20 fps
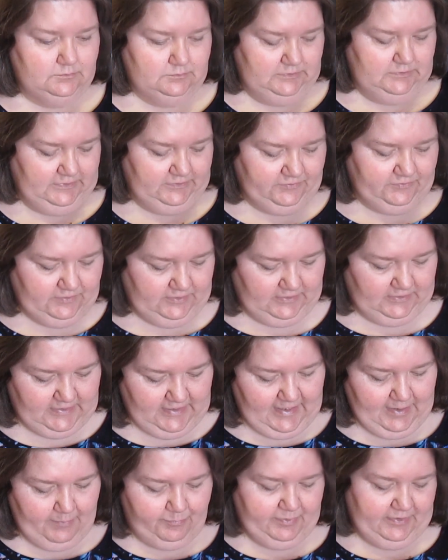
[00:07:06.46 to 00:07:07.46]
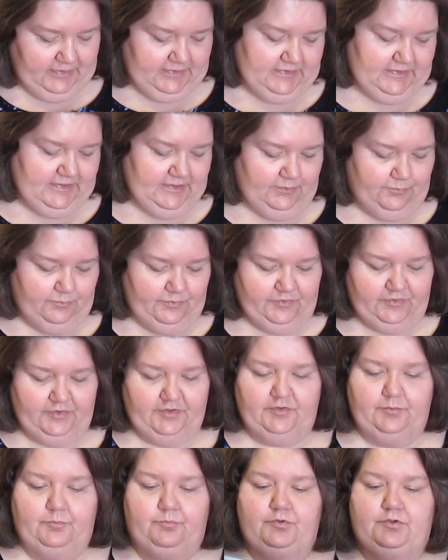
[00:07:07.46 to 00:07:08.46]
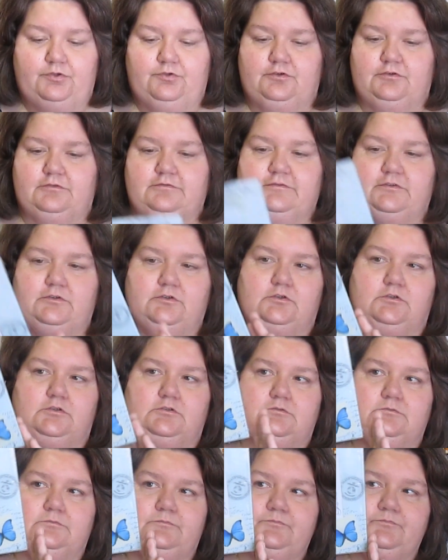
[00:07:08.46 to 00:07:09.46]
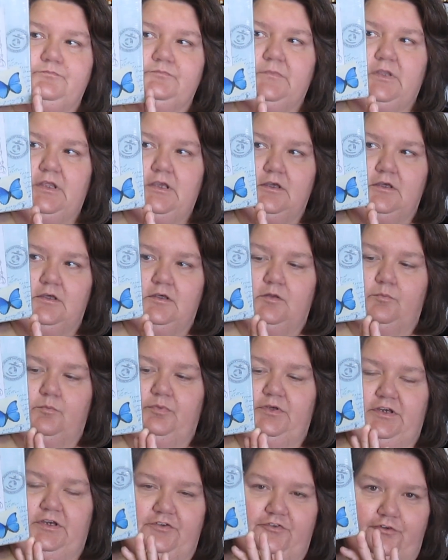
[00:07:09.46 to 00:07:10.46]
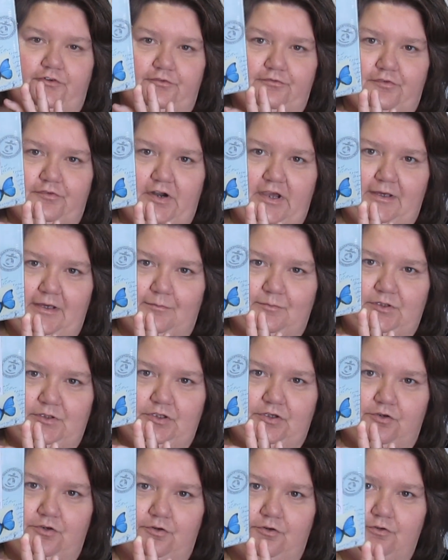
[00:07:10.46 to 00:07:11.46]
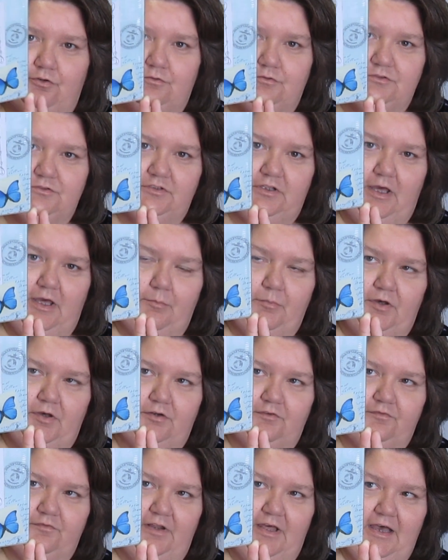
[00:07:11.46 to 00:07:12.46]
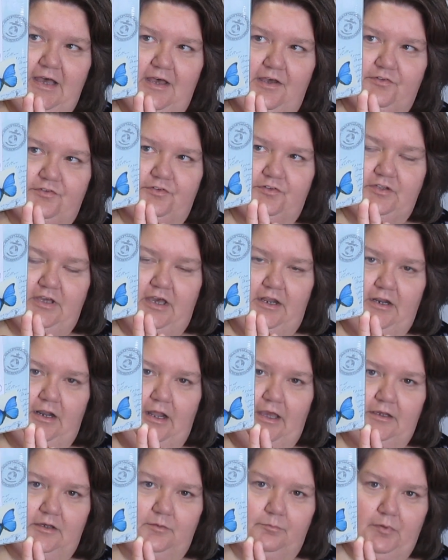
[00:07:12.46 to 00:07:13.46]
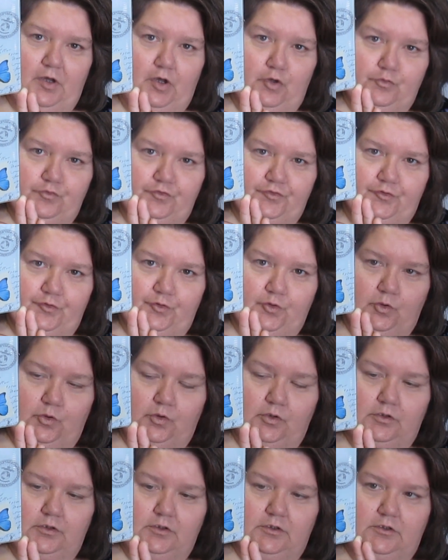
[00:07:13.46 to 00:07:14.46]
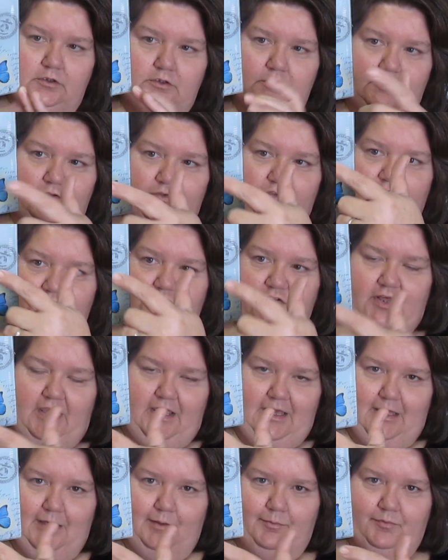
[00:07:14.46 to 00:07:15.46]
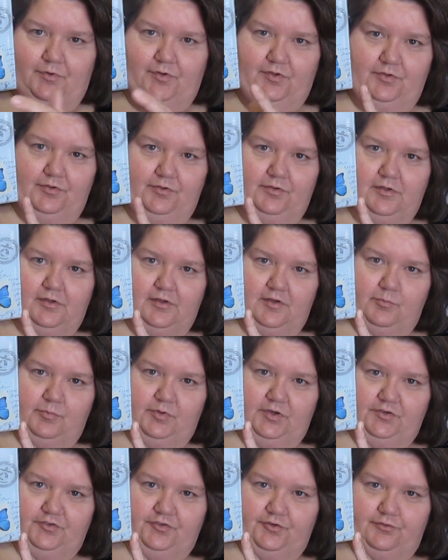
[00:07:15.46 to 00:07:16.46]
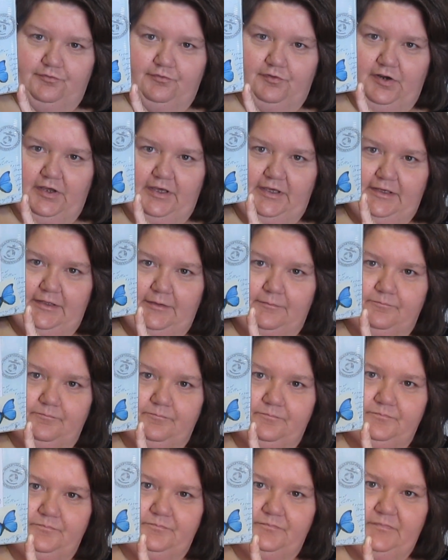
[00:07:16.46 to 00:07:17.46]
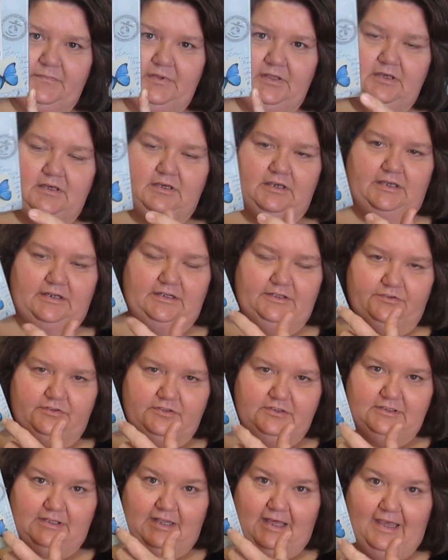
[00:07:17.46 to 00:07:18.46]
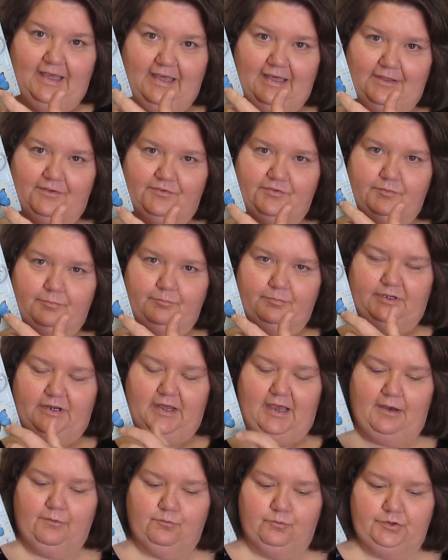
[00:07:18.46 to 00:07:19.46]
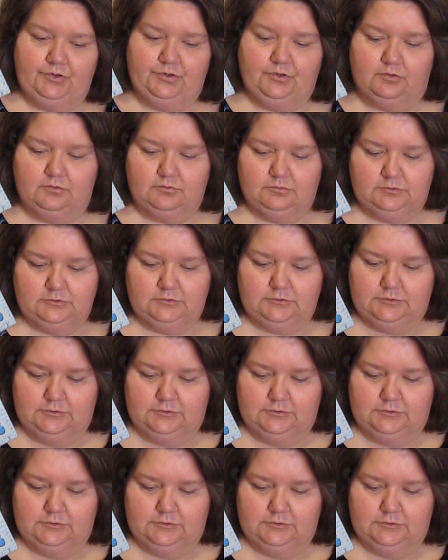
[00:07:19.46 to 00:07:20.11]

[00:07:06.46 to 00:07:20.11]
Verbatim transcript: Next thing I picked up was this beautiful picture frame here. It's got butterflies. It's kind of like a postal stamped picture frame. It is glass, but I will,